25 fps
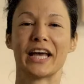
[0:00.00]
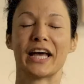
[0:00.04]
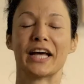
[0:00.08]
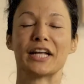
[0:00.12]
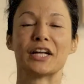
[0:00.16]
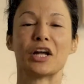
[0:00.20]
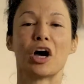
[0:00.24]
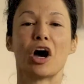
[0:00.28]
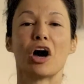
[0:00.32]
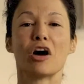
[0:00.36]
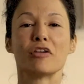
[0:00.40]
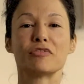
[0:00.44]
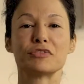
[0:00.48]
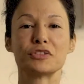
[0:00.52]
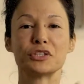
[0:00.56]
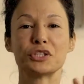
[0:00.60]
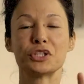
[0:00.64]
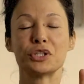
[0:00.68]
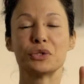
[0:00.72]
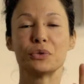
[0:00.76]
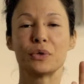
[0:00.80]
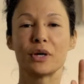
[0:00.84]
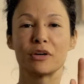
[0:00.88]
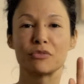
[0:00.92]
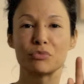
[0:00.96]
And after
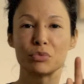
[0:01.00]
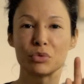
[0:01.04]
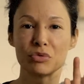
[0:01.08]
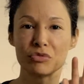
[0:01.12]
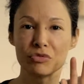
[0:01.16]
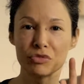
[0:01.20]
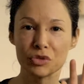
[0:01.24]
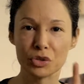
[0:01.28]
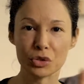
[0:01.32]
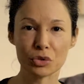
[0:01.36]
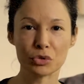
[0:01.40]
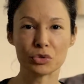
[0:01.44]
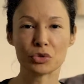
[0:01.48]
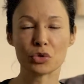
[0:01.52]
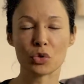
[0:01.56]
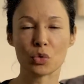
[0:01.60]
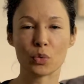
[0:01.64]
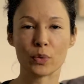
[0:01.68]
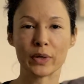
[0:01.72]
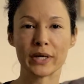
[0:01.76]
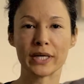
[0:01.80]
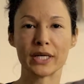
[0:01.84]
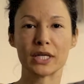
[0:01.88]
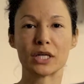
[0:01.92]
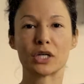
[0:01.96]
you have reviewed your
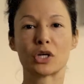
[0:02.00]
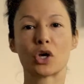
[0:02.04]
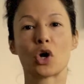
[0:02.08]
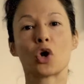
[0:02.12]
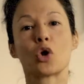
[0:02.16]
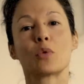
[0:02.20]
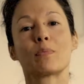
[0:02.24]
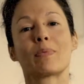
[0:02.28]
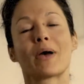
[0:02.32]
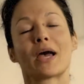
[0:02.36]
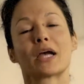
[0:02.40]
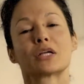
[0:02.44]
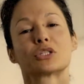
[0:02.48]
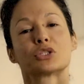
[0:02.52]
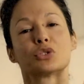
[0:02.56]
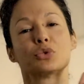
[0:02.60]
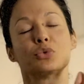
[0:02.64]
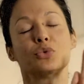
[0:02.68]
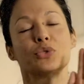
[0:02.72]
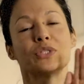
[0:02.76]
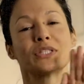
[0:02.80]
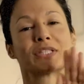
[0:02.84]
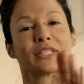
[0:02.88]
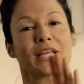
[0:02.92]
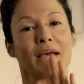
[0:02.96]
week, go back
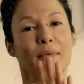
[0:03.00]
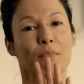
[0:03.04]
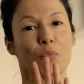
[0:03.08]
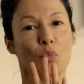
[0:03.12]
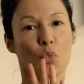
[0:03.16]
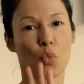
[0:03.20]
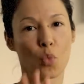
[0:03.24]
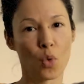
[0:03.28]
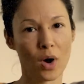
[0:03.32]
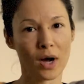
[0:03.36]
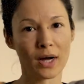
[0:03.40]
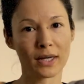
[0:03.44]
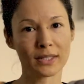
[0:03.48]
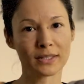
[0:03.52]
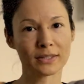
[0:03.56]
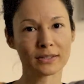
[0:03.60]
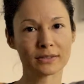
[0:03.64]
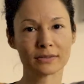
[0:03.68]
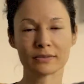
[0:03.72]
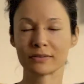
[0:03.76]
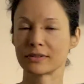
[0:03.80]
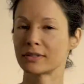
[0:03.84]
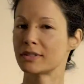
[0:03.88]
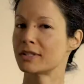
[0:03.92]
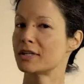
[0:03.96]
to step
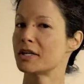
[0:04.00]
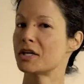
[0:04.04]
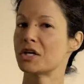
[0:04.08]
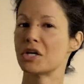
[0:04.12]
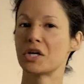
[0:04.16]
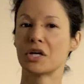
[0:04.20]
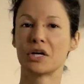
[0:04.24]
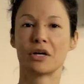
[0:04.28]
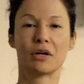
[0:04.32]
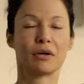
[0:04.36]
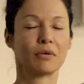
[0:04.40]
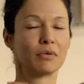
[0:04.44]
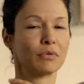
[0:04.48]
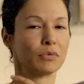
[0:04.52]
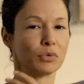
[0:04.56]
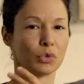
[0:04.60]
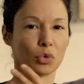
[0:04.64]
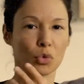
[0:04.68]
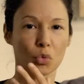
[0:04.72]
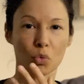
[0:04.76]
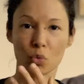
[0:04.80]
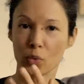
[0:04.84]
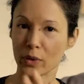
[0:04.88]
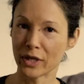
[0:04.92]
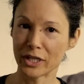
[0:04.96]
one,
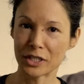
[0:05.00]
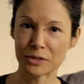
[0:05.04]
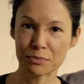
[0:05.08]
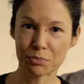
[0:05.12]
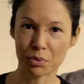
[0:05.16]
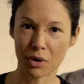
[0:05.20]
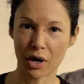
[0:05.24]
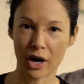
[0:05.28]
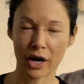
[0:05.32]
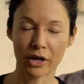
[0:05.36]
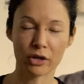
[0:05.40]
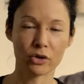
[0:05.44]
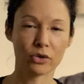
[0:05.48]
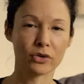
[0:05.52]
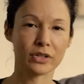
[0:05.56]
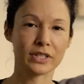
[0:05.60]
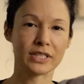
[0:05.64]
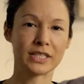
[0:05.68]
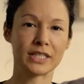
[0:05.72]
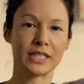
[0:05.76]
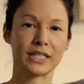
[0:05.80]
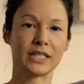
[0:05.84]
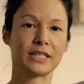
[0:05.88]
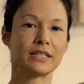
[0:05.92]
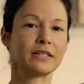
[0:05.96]
your week's
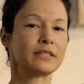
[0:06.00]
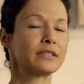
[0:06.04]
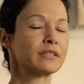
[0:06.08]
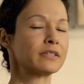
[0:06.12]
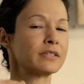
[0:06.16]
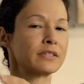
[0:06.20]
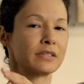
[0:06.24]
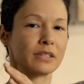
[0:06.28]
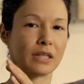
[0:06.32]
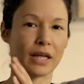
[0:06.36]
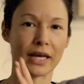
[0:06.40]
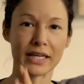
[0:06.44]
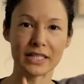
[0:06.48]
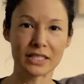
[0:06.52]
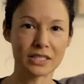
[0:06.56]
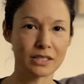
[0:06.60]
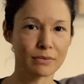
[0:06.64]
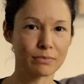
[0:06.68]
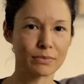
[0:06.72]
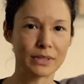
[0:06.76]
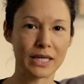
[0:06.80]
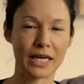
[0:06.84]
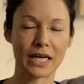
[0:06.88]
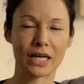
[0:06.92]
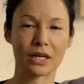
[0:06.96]
priorities, slice
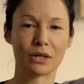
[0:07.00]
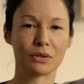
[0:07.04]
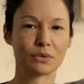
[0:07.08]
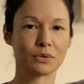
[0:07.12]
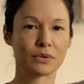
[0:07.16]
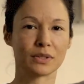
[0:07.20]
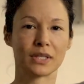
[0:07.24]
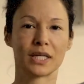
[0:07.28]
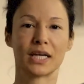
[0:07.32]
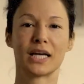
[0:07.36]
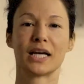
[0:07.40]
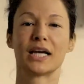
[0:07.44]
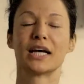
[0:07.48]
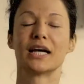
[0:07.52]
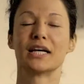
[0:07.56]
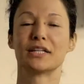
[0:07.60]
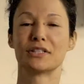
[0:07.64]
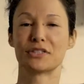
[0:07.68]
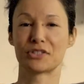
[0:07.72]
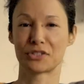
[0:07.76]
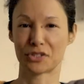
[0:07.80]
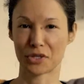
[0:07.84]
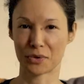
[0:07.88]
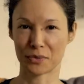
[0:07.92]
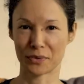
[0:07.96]
them down, and
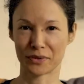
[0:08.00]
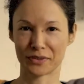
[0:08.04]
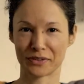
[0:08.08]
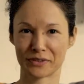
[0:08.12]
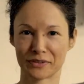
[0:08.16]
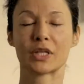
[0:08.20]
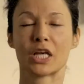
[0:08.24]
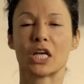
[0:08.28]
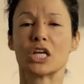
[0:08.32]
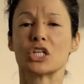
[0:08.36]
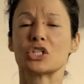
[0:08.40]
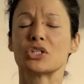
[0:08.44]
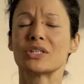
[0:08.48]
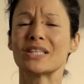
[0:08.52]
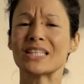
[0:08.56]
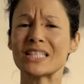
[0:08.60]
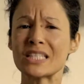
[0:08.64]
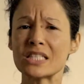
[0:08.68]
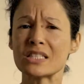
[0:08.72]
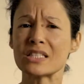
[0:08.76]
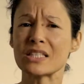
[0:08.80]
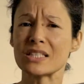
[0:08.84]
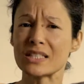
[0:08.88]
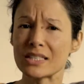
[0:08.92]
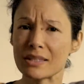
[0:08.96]
so on. So this
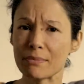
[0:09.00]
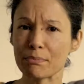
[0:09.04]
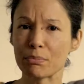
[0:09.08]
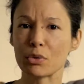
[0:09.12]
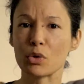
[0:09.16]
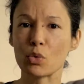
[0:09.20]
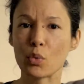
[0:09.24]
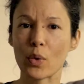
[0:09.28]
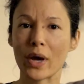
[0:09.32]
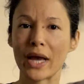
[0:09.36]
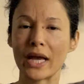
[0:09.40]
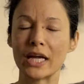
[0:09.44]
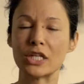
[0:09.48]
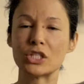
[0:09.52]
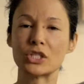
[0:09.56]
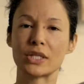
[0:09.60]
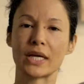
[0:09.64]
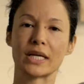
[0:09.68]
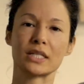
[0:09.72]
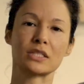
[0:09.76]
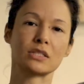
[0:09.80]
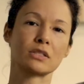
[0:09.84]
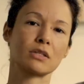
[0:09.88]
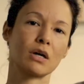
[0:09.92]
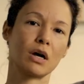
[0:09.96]
is a simple way to
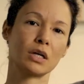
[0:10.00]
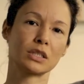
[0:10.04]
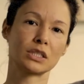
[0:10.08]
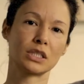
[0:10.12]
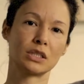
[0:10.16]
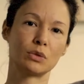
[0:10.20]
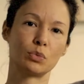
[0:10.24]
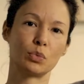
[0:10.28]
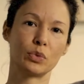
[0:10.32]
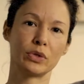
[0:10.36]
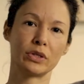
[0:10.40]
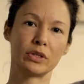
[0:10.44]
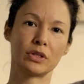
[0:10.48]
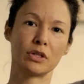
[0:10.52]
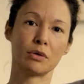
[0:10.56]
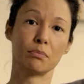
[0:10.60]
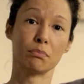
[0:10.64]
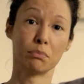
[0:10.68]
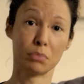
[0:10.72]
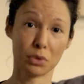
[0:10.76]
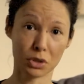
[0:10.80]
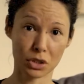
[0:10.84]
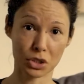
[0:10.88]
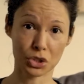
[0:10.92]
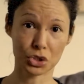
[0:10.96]
get started with
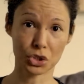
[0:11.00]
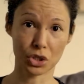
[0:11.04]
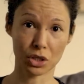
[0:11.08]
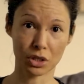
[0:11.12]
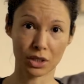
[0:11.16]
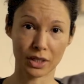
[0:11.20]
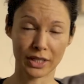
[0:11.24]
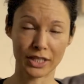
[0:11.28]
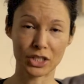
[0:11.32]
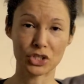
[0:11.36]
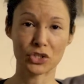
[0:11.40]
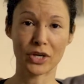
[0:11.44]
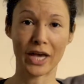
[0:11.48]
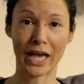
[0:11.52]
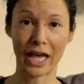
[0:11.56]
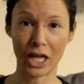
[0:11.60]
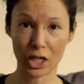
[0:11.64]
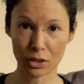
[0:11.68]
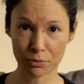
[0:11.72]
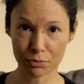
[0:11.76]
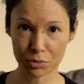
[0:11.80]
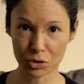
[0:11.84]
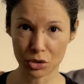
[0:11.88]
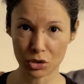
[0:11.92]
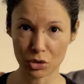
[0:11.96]
bullet journaling to
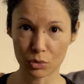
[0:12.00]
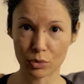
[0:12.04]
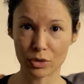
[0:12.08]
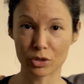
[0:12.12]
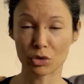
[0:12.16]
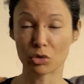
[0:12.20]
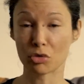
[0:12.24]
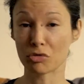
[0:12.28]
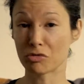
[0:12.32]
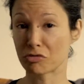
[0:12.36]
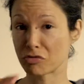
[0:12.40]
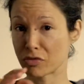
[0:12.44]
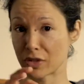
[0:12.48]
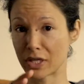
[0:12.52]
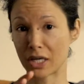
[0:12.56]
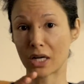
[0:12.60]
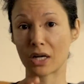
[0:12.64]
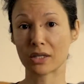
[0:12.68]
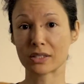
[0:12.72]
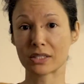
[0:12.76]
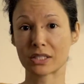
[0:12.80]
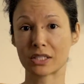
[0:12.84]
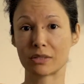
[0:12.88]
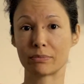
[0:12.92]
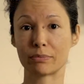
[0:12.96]
help you with your
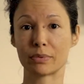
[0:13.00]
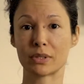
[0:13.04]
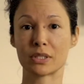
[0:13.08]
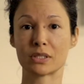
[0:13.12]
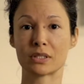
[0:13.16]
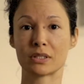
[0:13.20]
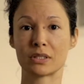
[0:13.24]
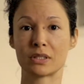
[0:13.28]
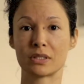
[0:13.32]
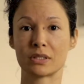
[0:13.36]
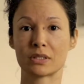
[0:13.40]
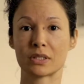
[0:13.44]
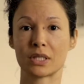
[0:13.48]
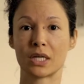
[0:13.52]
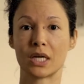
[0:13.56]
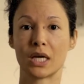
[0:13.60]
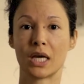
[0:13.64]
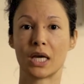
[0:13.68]
freelancing business